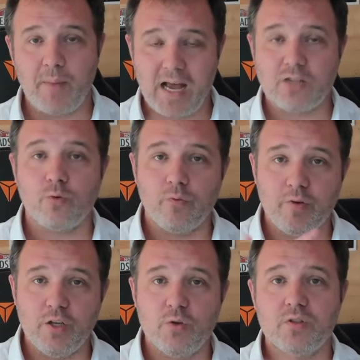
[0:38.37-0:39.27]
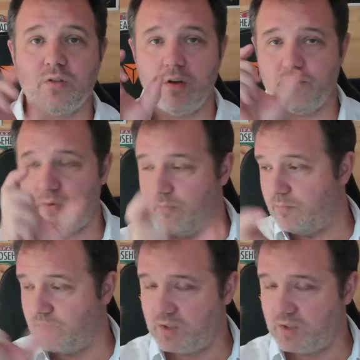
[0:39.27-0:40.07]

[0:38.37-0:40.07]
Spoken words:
password reuse from